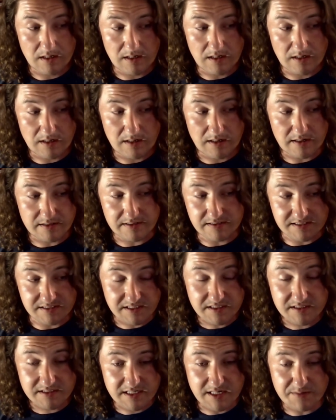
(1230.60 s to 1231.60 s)
I
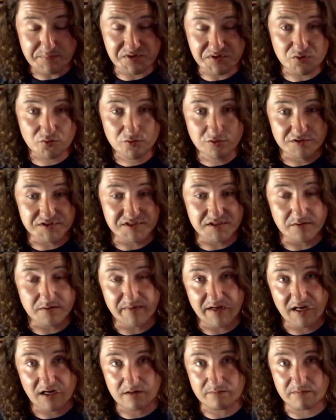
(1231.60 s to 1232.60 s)
did keep tools in the
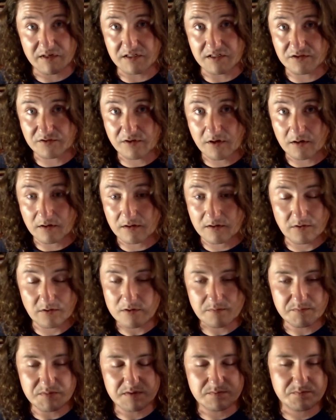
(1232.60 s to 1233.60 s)
back of my truck,
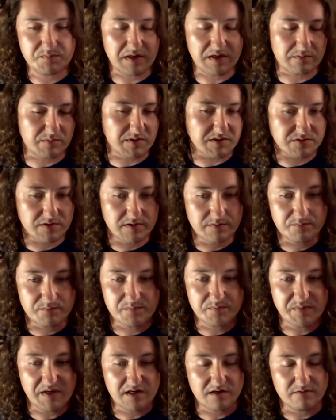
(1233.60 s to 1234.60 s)
or
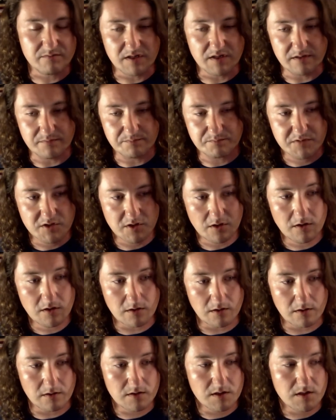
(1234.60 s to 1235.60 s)
back of my
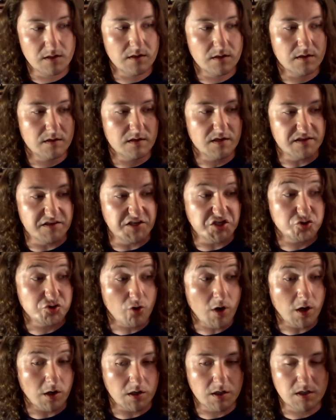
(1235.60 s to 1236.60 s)
car, in the
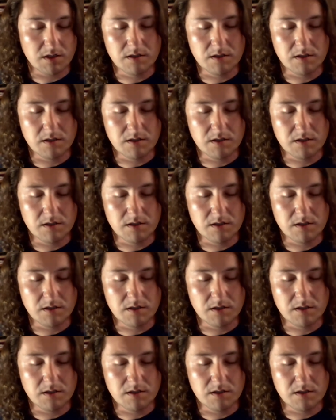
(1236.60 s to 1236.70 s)
trunk.